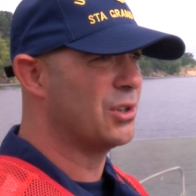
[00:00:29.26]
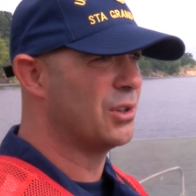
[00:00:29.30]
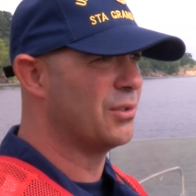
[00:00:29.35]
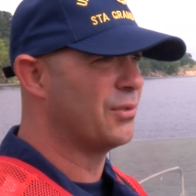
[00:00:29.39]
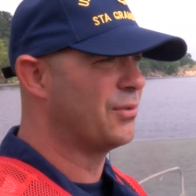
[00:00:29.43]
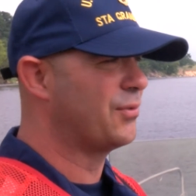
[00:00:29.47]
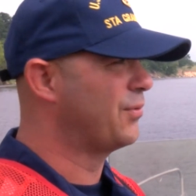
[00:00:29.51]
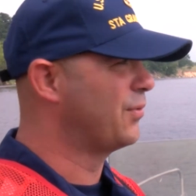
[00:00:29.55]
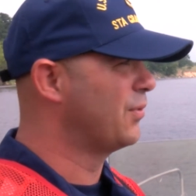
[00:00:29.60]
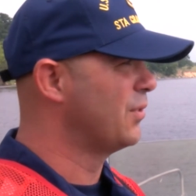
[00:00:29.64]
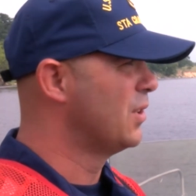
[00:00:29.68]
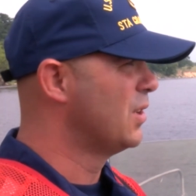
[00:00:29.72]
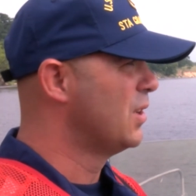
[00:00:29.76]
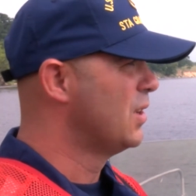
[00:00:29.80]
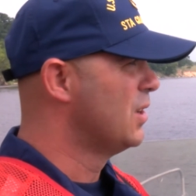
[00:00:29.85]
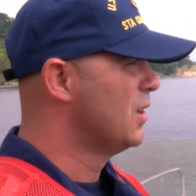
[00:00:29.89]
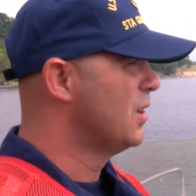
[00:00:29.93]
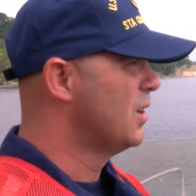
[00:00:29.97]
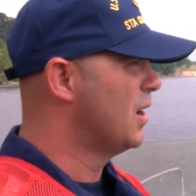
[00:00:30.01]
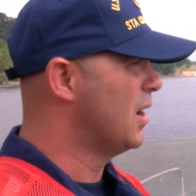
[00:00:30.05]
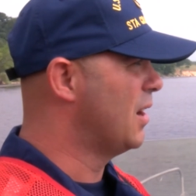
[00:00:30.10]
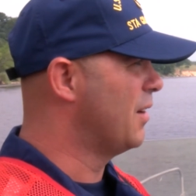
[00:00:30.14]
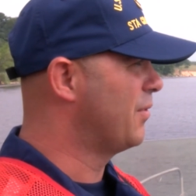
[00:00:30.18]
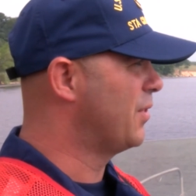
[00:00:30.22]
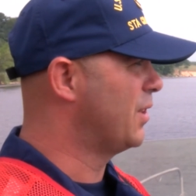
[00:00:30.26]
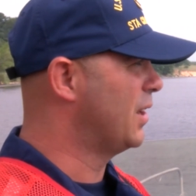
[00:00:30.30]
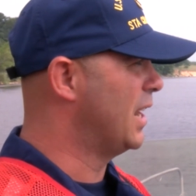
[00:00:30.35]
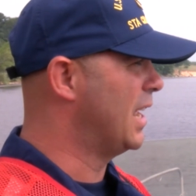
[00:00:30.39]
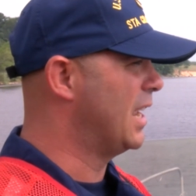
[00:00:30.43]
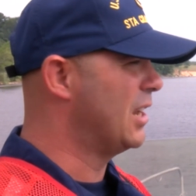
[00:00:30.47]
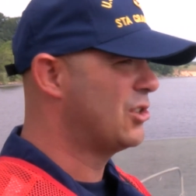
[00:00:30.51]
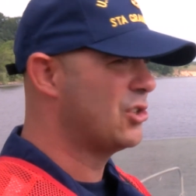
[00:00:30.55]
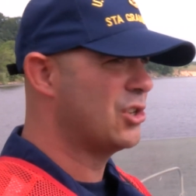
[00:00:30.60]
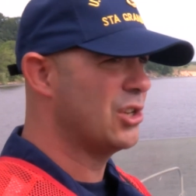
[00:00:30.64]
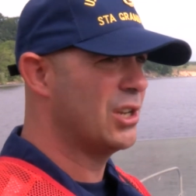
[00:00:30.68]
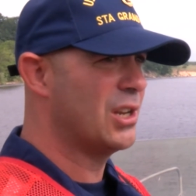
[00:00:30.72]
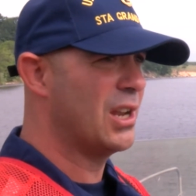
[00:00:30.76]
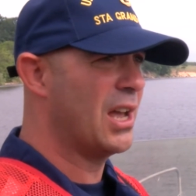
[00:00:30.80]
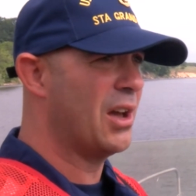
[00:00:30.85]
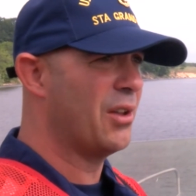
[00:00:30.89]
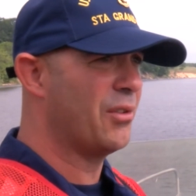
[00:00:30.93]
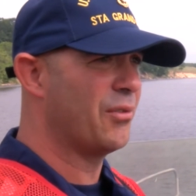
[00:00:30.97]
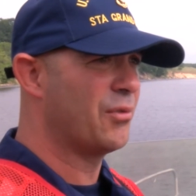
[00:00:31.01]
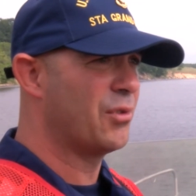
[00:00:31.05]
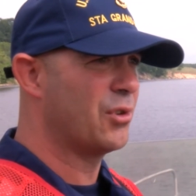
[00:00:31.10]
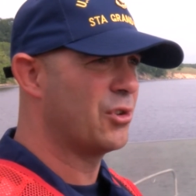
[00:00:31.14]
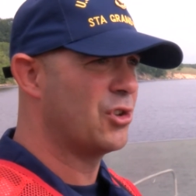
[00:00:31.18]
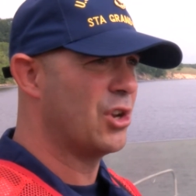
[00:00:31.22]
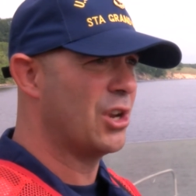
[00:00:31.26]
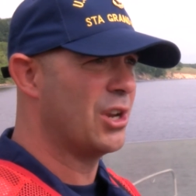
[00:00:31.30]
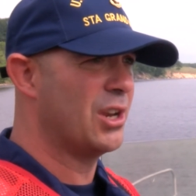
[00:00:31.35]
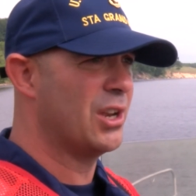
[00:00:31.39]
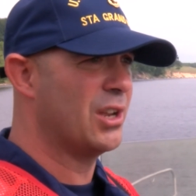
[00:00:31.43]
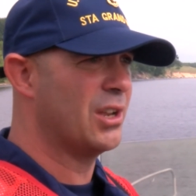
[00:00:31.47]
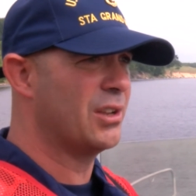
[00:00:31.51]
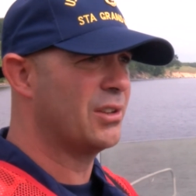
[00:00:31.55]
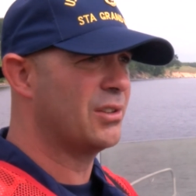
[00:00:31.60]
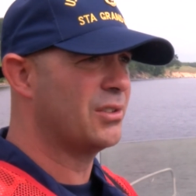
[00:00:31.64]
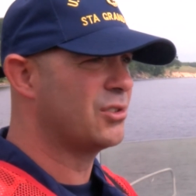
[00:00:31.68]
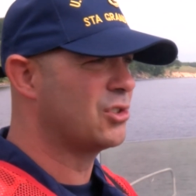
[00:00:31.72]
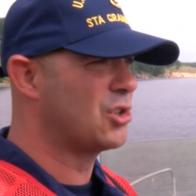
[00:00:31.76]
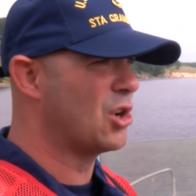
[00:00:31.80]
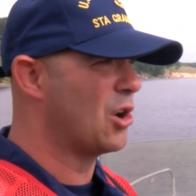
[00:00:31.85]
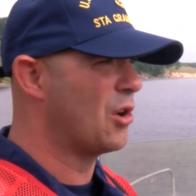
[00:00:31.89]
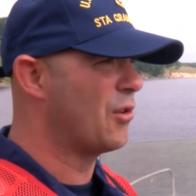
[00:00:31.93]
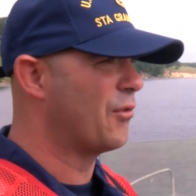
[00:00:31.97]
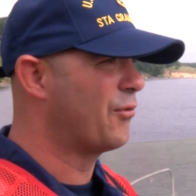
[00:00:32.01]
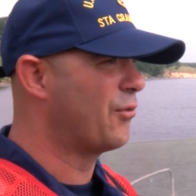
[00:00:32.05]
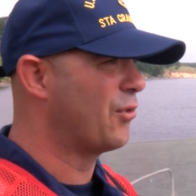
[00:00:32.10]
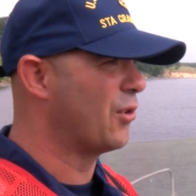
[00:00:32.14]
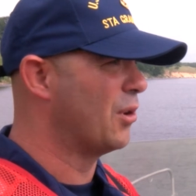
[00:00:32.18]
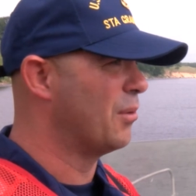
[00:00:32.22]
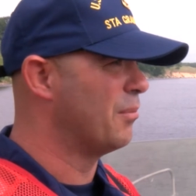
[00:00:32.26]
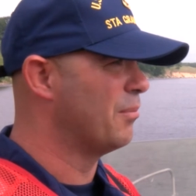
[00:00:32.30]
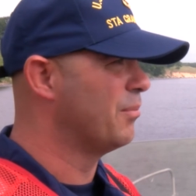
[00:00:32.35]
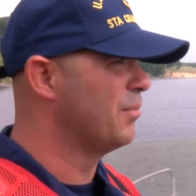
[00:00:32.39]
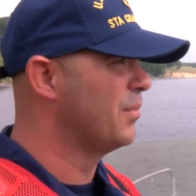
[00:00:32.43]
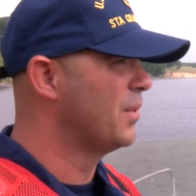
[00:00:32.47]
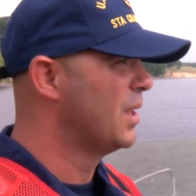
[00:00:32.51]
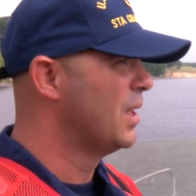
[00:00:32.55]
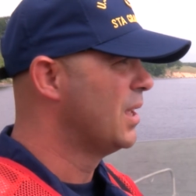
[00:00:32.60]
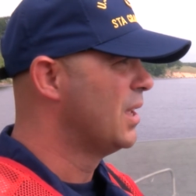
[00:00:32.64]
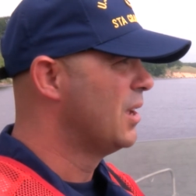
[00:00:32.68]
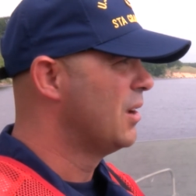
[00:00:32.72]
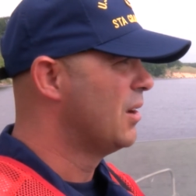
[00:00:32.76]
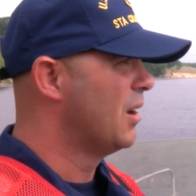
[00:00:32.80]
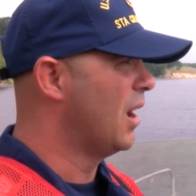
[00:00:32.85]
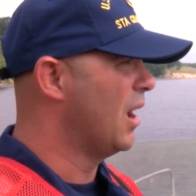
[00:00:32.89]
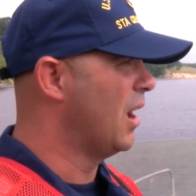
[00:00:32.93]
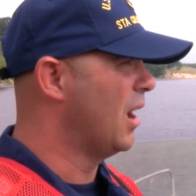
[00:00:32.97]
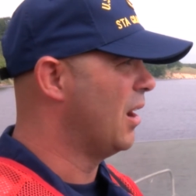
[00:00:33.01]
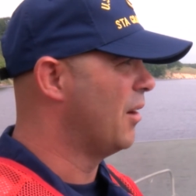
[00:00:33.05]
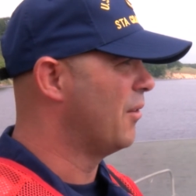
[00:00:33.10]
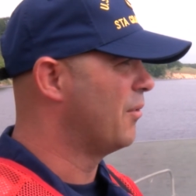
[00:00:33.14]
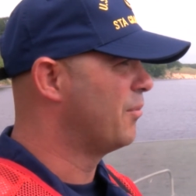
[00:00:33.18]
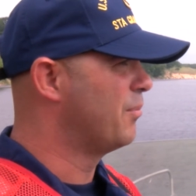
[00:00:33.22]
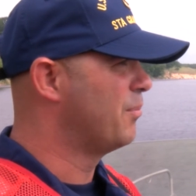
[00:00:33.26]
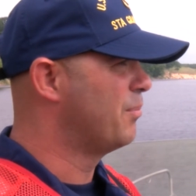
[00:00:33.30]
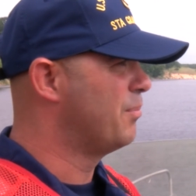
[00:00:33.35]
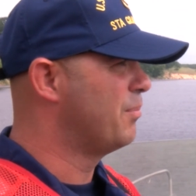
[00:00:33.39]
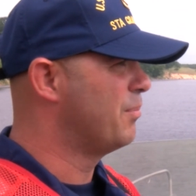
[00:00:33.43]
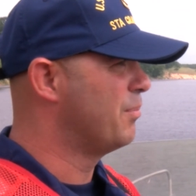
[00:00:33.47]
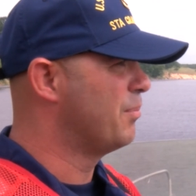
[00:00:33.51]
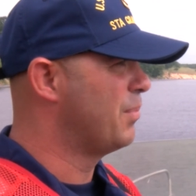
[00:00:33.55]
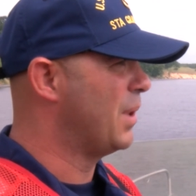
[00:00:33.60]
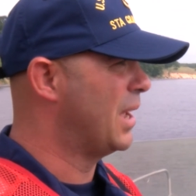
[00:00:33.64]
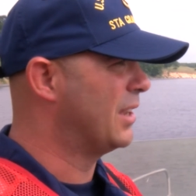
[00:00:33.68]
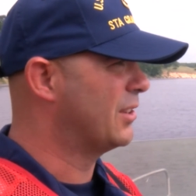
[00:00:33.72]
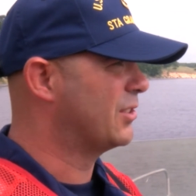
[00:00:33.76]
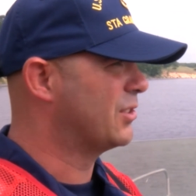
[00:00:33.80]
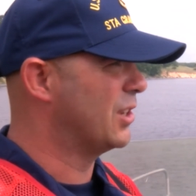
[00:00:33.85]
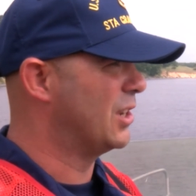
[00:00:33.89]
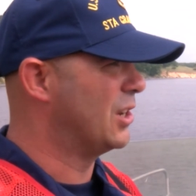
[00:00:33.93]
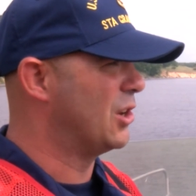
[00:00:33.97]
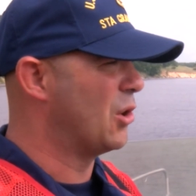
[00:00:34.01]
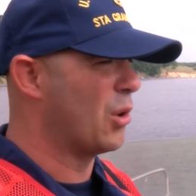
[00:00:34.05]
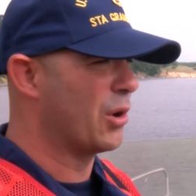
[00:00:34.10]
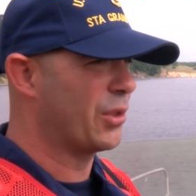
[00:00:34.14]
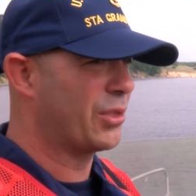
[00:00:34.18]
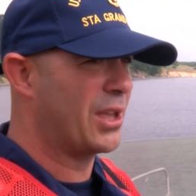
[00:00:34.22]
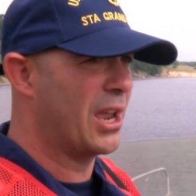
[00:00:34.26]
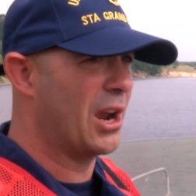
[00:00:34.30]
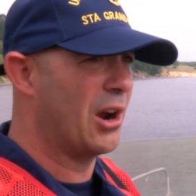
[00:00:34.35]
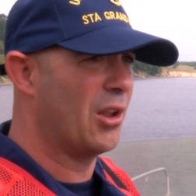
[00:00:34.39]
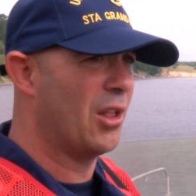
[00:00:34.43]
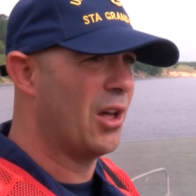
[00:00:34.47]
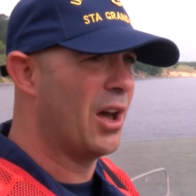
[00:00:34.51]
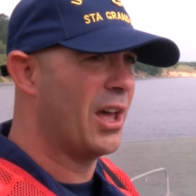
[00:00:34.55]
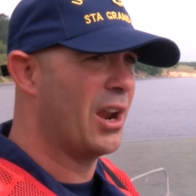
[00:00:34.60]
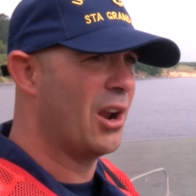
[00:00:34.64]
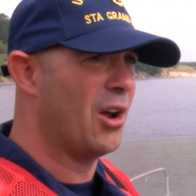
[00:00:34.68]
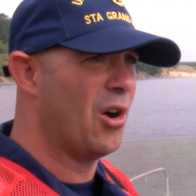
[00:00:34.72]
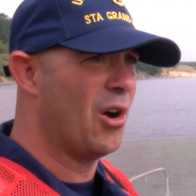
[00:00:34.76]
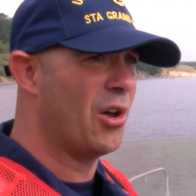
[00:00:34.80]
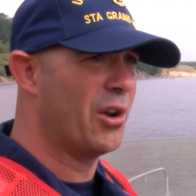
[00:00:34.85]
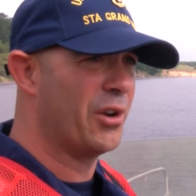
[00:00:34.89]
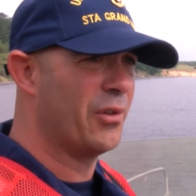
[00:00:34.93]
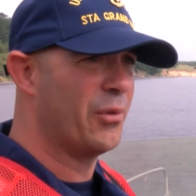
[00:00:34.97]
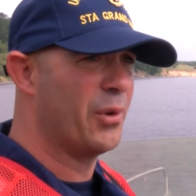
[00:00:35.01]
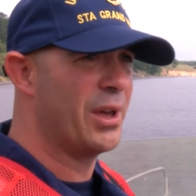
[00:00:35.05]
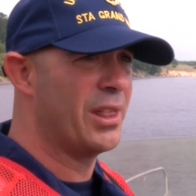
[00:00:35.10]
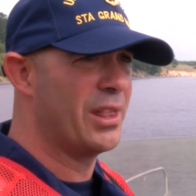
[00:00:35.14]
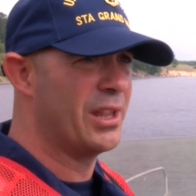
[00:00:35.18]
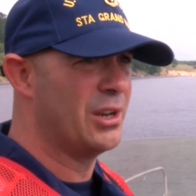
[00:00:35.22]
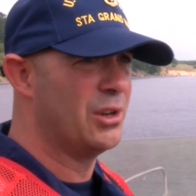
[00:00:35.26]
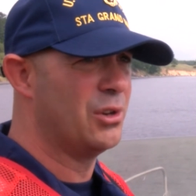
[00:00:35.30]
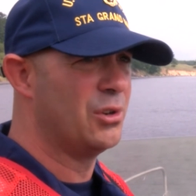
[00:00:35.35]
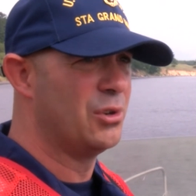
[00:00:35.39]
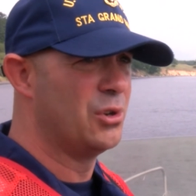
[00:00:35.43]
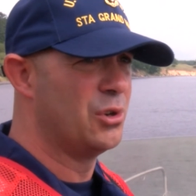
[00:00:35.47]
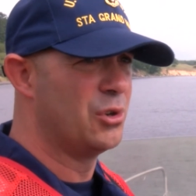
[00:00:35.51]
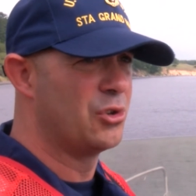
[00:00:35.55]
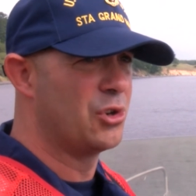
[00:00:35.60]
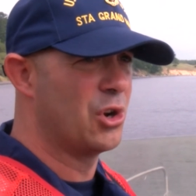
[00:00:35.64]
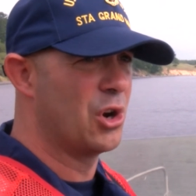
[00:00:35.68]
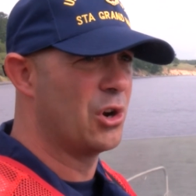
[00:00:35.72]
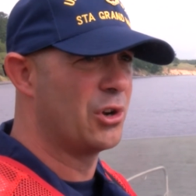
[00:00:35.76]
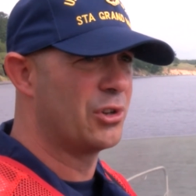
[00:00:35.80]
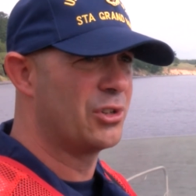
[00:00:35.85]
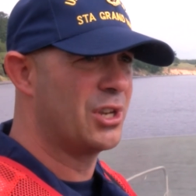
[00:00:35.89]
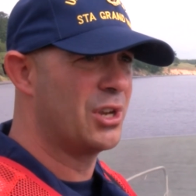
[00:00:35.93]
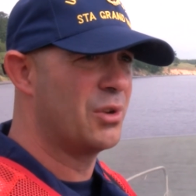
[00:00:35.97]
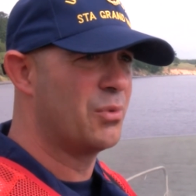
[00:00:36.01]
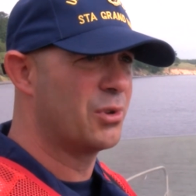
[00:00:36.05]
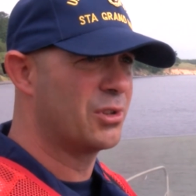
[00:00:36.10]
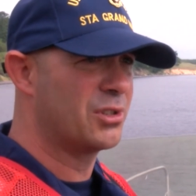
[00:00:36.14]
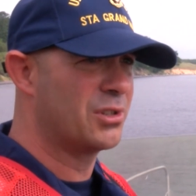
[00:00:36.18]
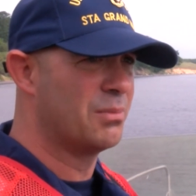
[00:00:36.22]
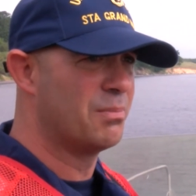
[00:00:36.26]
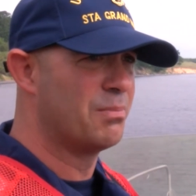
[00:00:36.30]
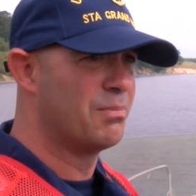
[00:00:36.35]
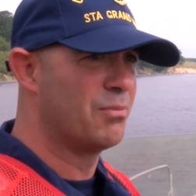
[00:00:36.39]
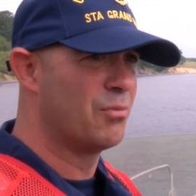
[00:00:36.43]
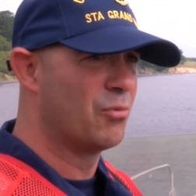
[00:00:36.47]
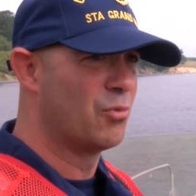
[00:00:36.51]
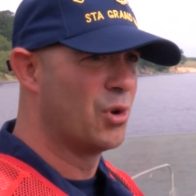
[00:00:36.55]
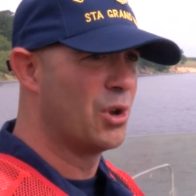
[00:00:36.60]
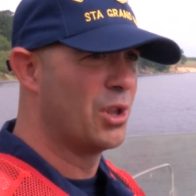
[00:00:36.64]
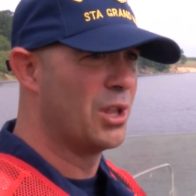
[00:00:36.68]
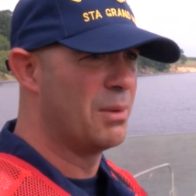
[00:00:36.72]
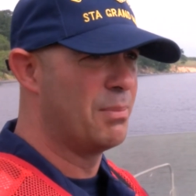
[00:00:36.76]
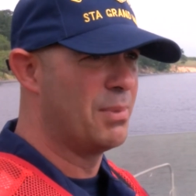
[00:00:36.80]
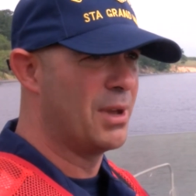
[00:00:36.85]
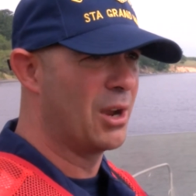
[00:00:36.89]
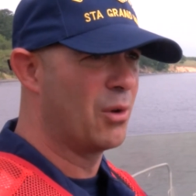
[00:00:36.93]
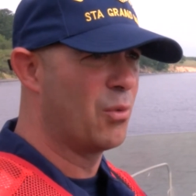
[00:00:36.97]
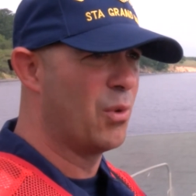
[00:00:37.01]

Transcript: of of the nation out in Virginia, served from uh, basically North Carolina all the way to New Jersey with some really big